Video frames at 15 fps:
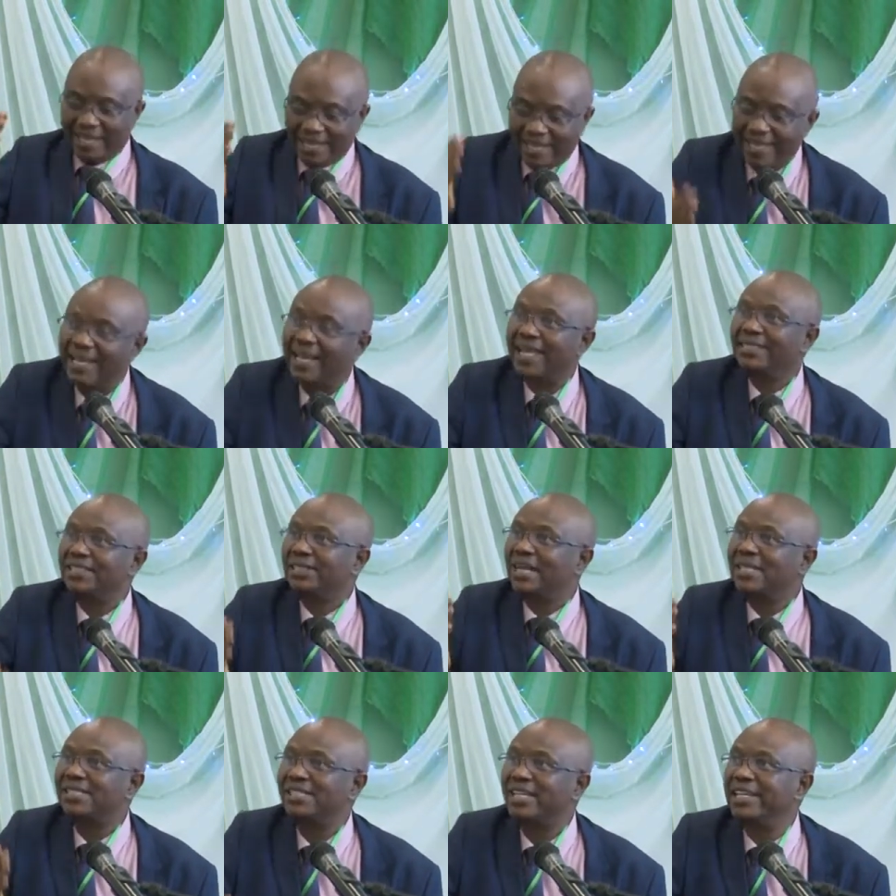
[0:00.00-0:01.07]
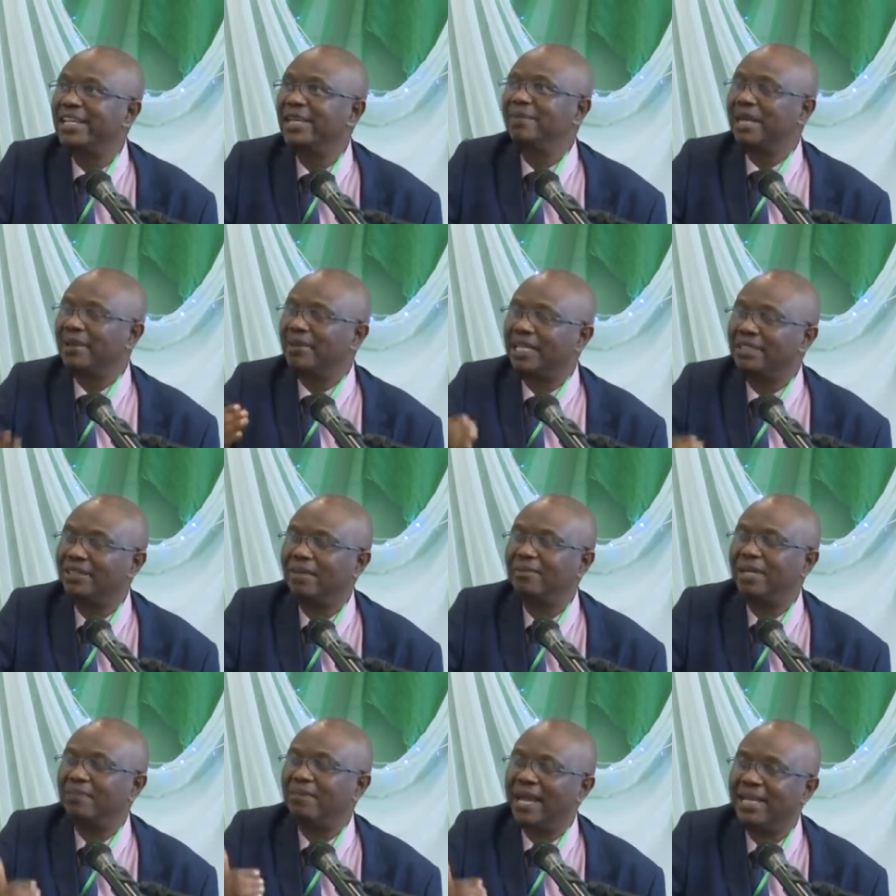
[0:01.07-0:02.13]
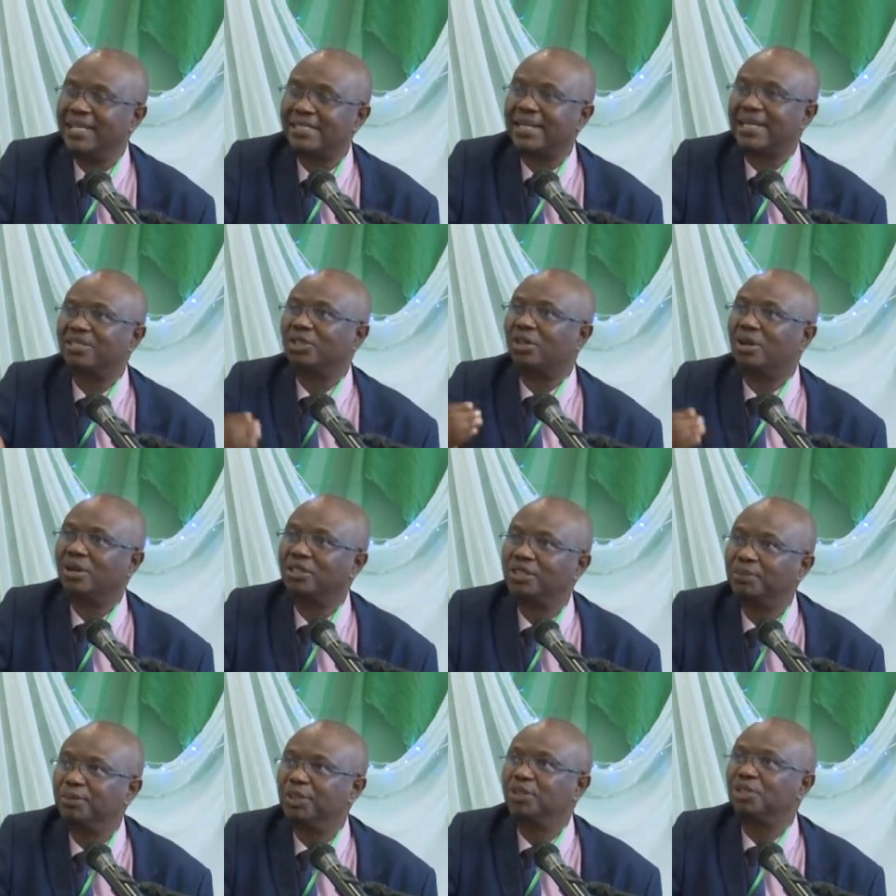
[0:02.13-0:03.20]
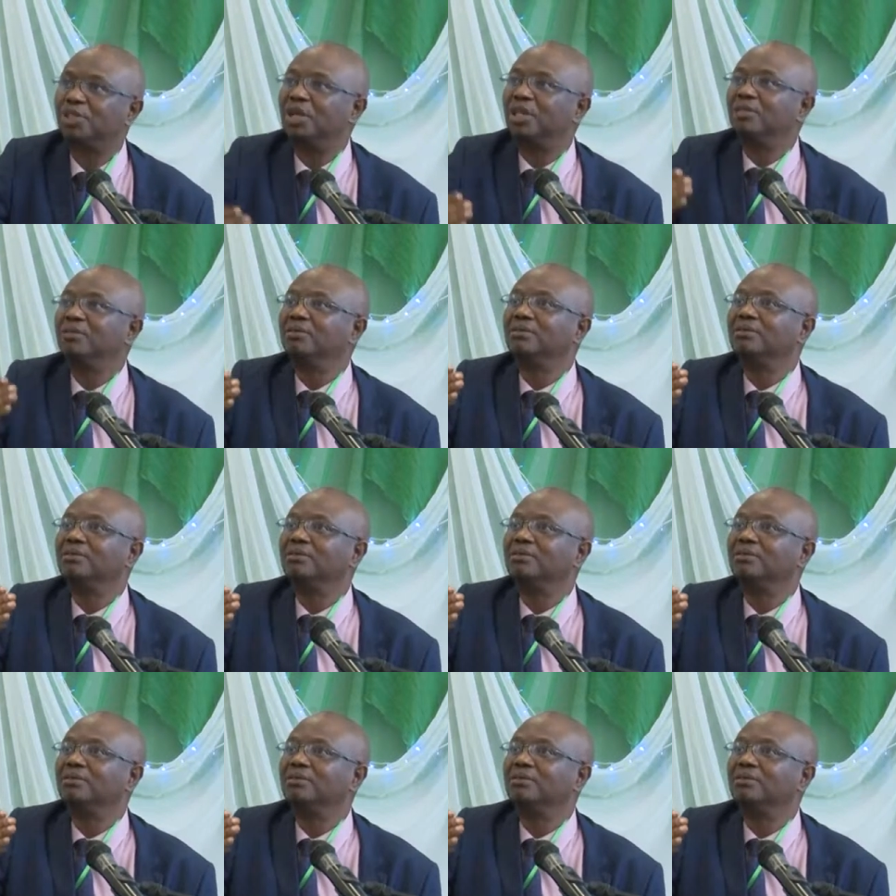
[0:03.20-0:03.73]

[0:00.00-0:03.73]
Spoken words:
the Nigeria's GDP, mining sector contribution,